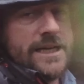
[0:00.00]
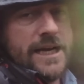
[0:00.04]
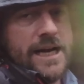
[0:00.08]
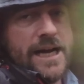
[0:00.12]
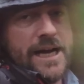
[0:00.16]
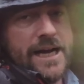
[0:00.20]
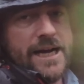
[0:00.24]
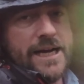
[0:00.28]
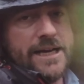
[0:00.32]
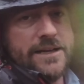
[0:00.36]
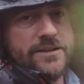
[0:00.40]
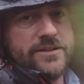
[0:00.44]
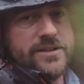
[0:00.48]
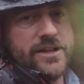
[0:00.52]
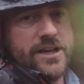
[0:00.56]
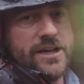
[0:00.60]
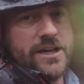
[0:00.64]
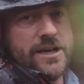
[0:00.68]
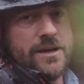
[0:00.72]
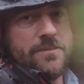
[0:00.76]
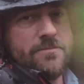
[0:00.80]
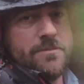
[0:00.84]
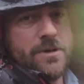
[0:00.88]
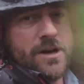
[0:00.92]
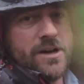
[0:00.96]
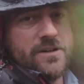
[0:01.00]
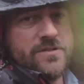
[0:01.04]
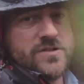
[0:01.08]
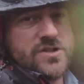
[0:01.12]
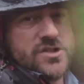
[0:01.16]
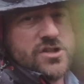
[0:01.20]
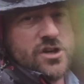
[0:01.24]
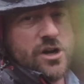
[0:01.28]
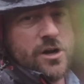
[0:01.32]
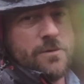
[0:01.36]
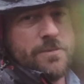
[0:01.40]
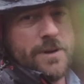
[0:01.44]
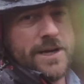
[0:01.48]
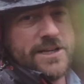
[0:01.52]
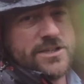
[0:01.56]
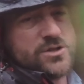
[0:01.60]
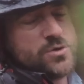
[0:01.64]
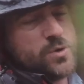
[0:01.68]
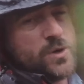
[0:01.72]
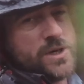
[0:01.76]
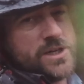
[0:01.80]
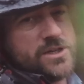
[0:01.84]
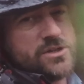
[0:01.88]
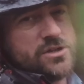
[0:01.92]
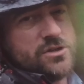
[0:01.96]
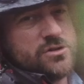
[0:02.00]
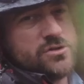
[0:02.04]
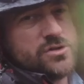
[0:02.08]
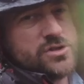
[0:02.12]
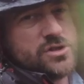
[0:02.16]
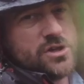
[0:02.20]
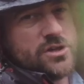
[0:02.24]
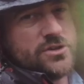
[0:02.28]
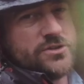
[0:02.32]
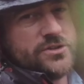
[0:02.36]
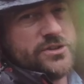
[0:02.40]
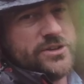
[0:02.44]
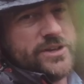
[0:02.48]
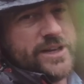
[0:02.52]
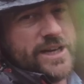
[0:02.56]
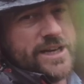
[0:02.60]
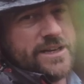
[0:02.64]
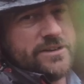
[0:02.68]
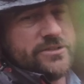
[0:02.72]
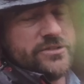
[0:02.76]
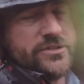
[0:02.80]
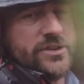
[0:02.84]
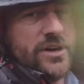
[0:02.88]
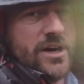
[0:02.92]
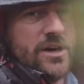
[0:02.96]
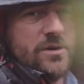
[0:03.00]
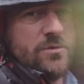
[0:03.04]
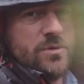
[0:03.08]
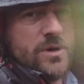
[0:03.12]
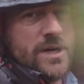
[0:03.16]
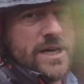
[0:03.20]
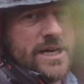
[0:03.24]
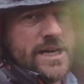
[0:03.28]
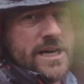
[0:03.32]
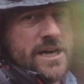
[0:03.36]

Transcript: And I've shot about 22 shots on that, so